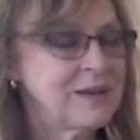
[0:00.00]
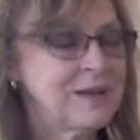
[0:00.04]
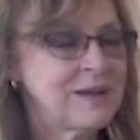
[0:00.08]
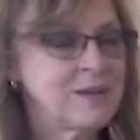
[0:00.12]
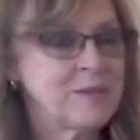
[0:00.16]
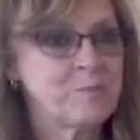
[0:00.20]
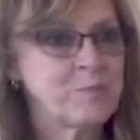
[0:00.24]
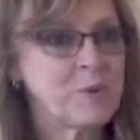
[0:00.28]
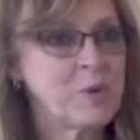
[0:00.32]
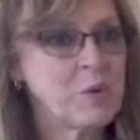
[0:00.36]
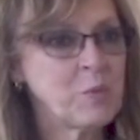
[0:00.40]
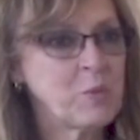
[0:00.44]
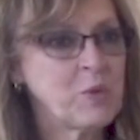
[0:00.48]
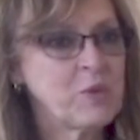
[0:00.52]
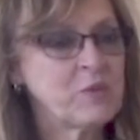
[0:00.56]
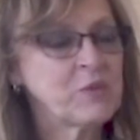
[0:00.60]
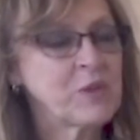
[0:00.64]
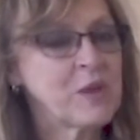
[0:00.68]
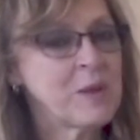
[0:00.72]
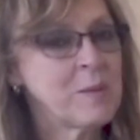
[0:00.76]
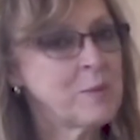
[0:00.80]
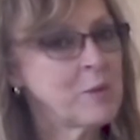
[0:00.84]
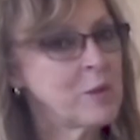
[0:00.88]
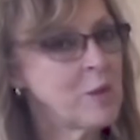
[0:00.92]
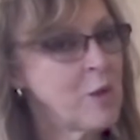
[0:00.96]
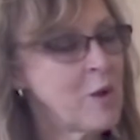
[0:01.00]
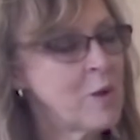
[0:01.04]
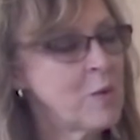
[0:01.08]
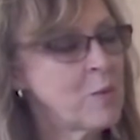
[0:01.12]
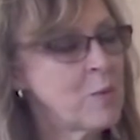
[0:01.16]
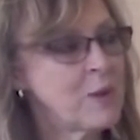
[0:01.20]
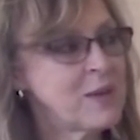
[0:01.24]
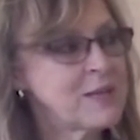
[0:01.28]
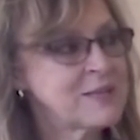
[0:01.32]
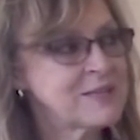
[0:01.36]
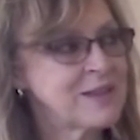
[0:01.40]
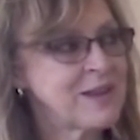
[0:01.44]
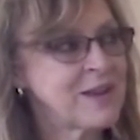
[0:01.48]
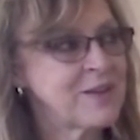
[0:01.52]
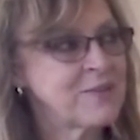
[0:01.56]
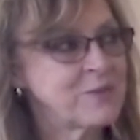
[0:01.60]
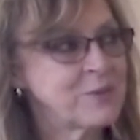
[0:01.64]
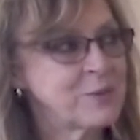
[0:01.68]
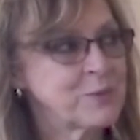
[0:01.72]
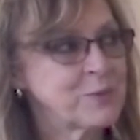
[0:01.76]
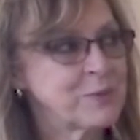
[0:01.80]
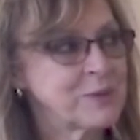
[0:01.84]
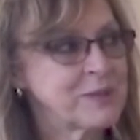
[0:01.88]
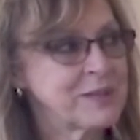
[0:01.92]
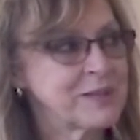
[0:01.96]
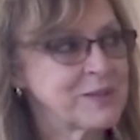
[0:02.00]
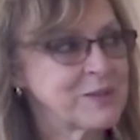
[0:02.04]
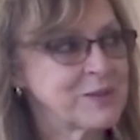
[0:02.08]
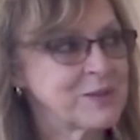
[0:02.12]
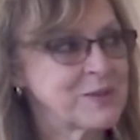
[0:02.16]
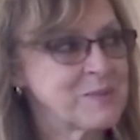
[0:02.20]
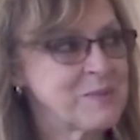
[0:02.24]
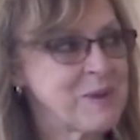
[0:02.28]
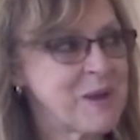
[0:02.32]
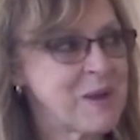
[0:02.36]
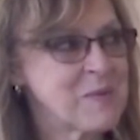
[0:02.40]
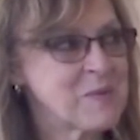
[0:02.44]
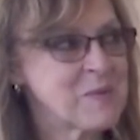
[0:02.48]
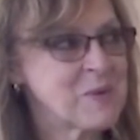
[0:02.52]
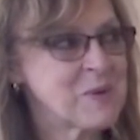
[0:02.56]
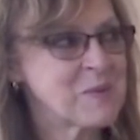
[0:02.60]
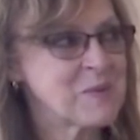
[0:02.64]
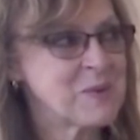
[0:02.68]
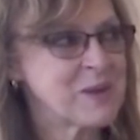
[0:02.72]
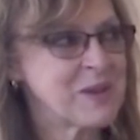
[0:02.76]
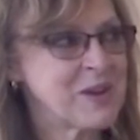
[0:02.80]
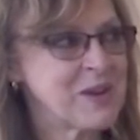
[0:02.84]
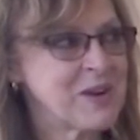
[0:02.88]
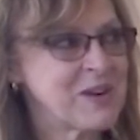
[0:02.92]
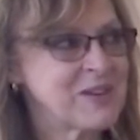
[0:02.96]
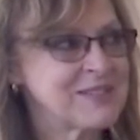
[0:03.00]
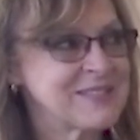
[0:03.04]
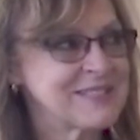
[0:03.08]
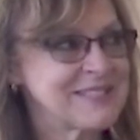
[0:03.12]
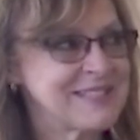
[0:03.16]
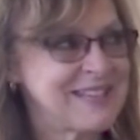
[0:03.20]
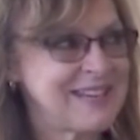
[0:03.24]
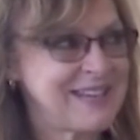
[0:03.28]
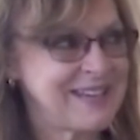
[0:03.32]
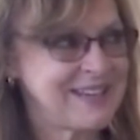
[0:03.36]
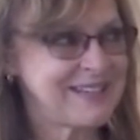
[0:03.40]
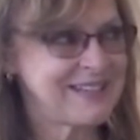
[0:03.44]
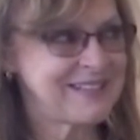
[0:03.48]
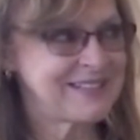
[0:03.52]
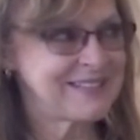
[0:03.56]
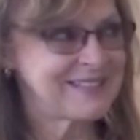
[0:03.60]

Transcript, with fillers: but we've come a long ways, and I feel really good about where we are today.